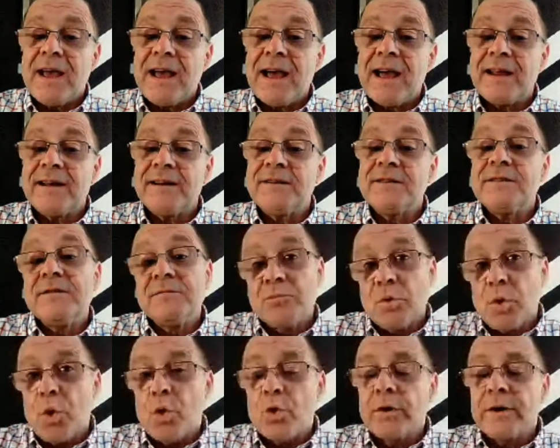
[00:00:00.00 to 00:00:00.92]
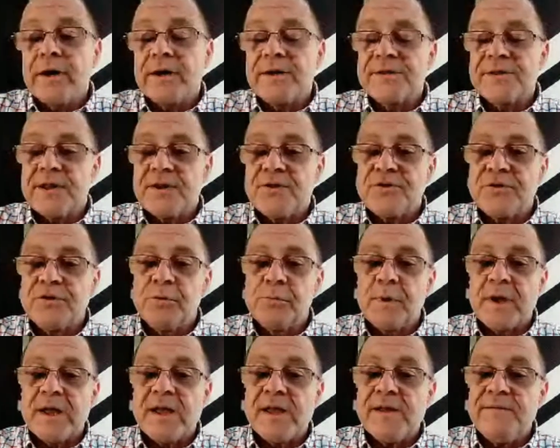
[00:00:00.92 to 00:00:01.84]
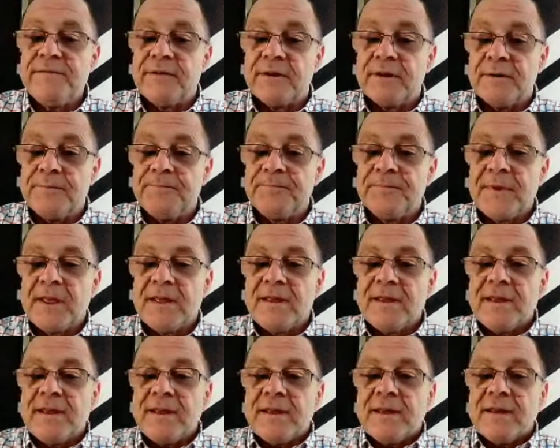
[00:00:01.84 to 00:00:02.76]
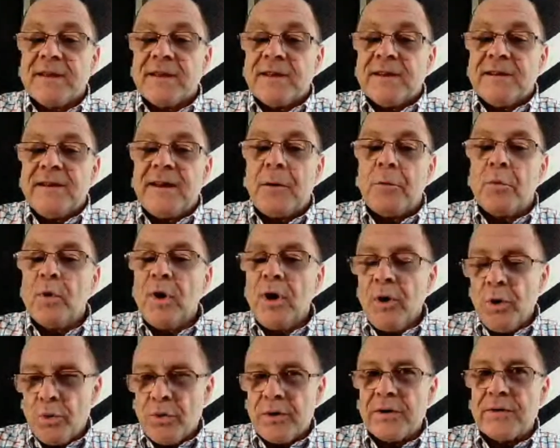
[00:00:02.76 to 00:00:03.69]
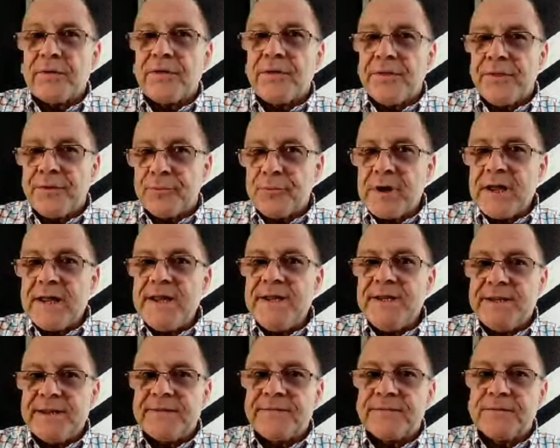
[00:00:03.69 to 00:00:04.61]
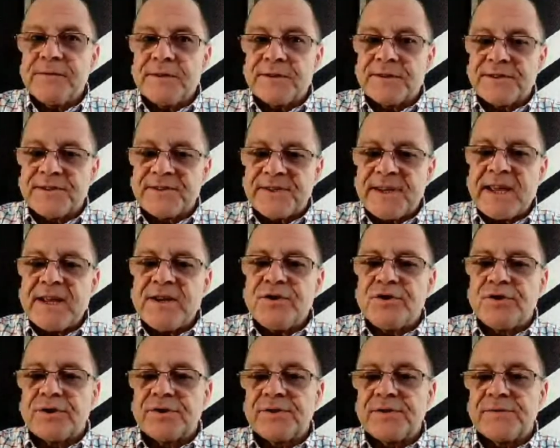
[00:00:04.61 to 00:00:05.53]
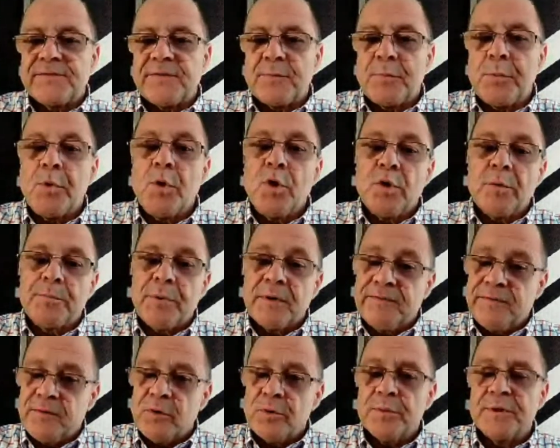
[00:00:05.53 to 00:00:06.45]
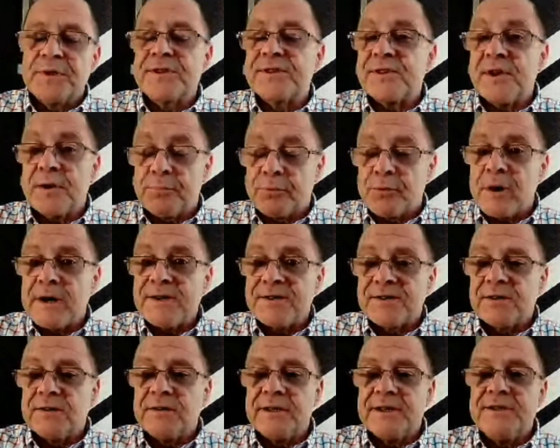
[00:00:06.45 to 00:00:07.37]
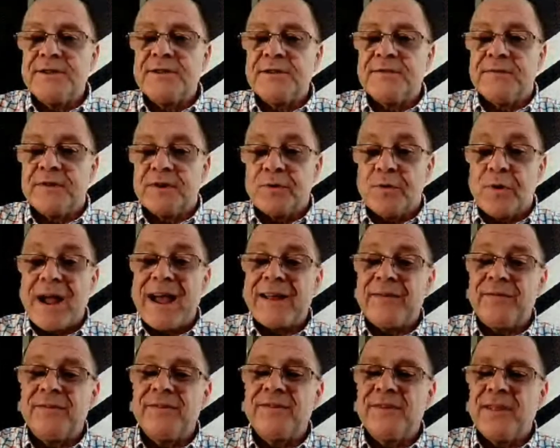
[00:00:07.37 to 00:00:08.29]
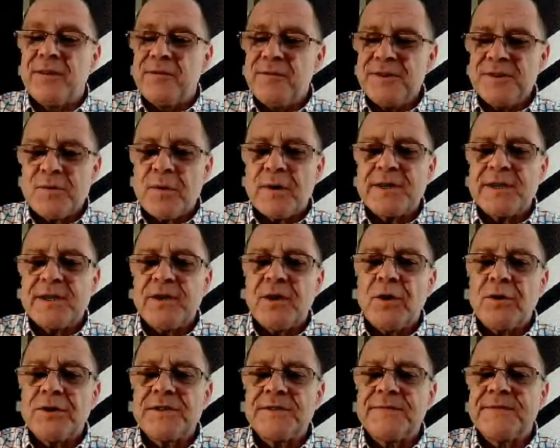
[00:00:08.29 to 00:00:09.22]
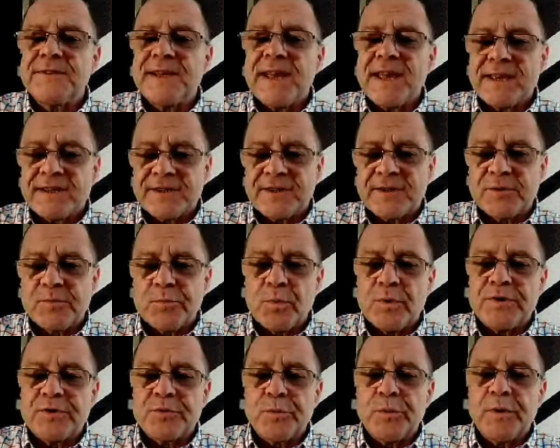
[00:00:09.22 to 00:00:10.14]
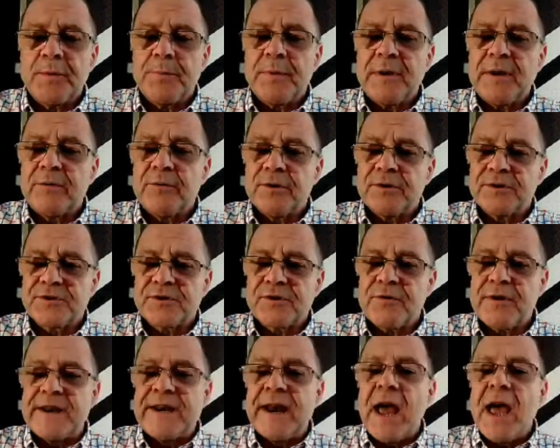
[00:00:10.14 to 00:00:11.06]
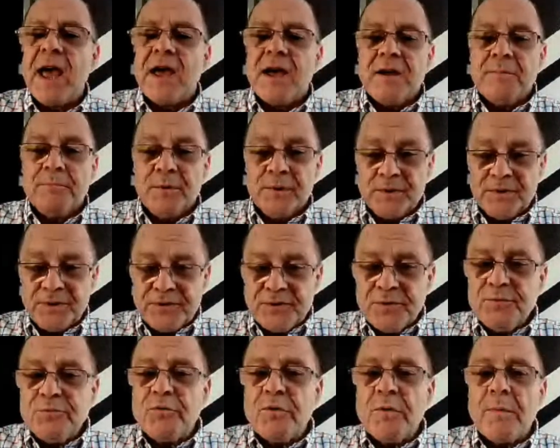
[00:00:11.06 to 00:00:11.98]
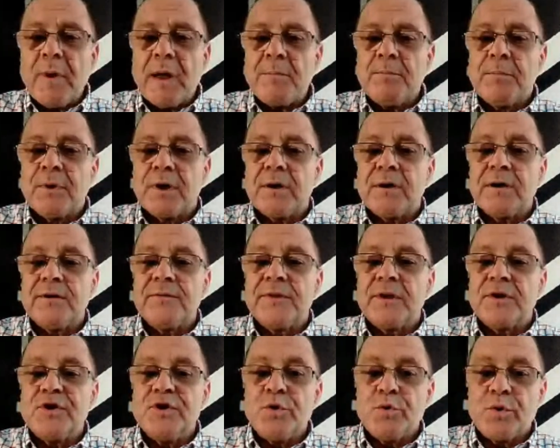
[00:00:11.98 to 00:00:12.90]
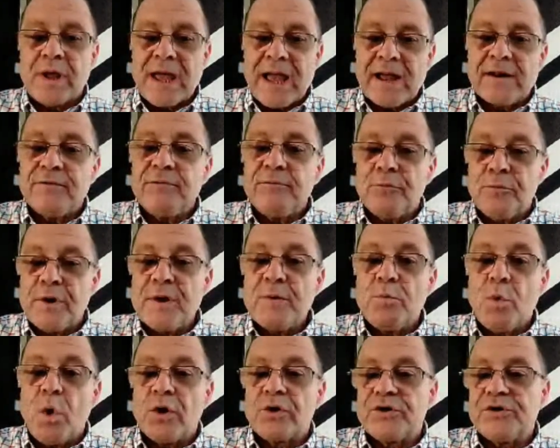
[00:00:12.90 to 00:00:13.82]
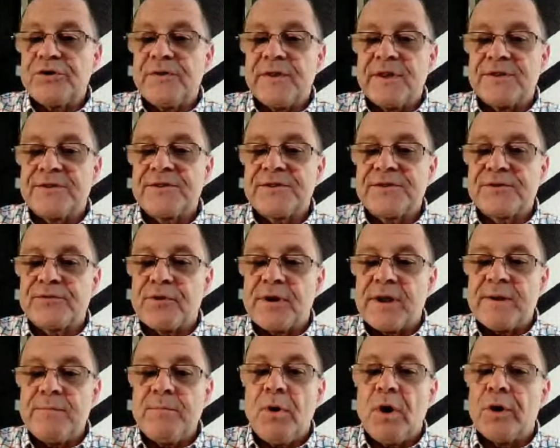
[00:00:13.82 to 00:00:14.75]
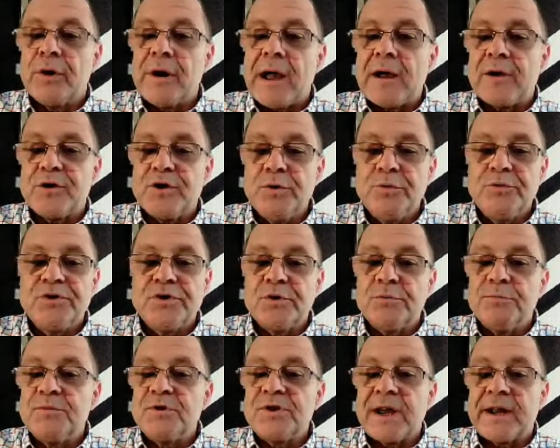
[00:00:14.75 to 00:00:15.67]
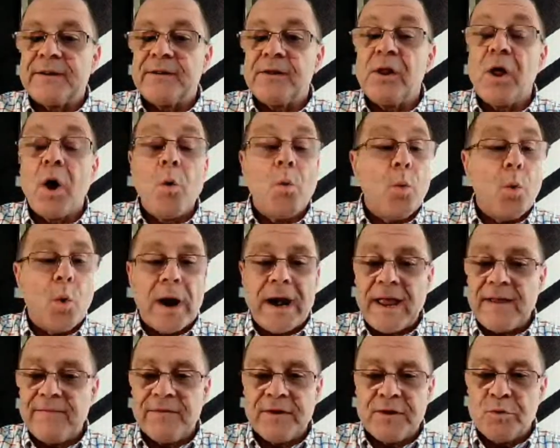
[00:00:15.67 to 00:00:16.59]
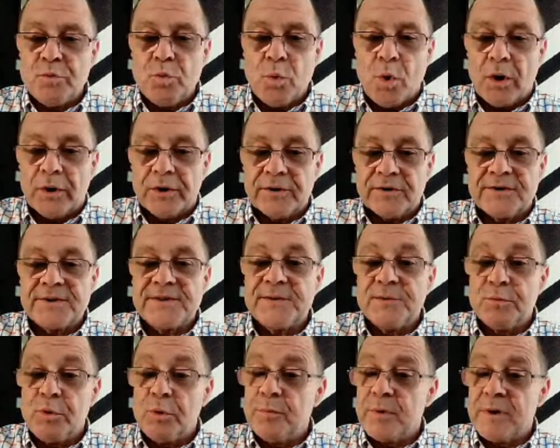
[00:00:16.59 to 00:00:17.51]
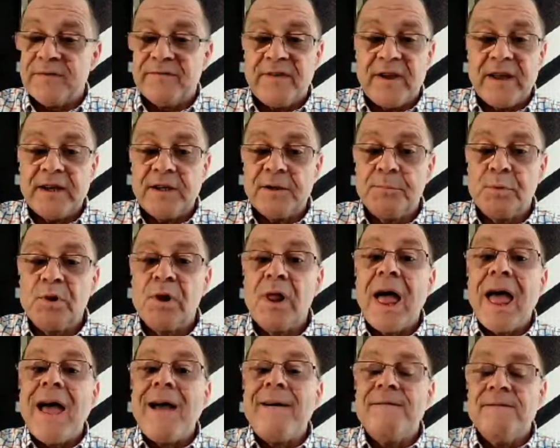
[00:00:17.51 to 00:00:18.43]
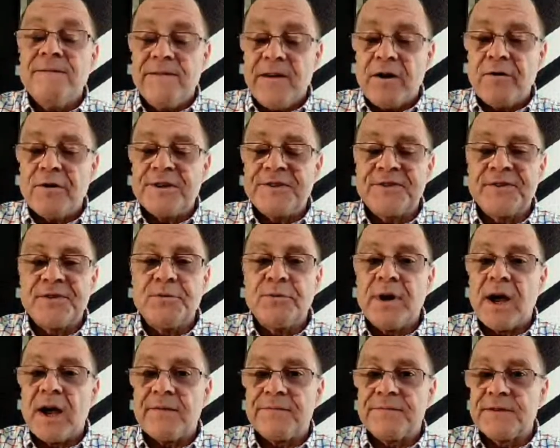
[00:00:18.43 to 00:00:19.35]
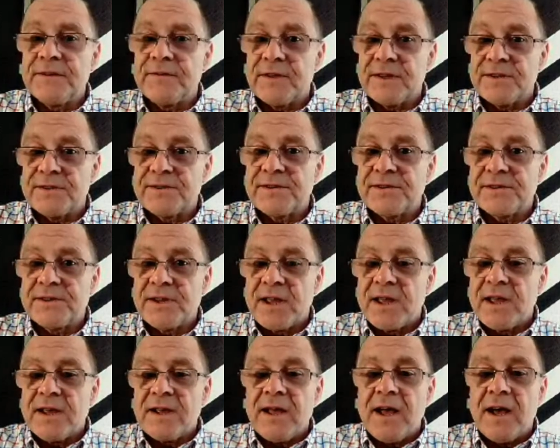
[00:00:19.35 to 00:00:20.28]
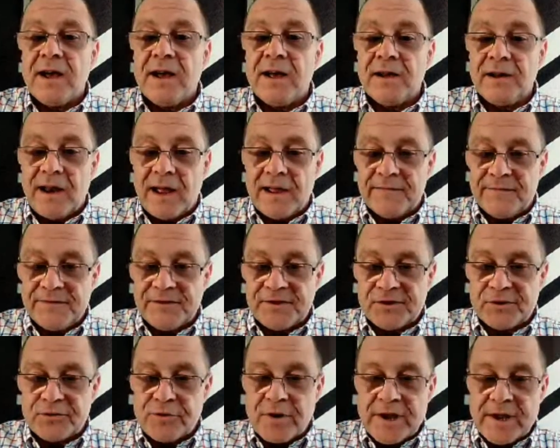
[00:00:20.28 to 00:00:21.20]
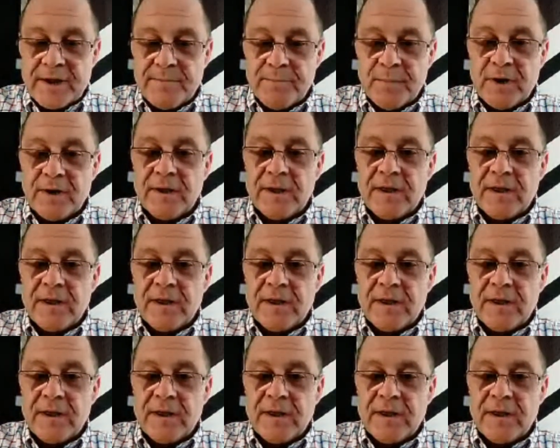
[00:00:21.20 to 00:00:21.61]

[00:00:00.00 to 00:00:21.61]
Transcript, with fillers: and organizational behavior. Now, we'll look at three different stages of the performance appraisal interview, and there is quite a lot of text which will appear on screen. But do remember that you can rewatch this stream on our YouTube channel whenever you want. It will be available very soon after this uh, live stream.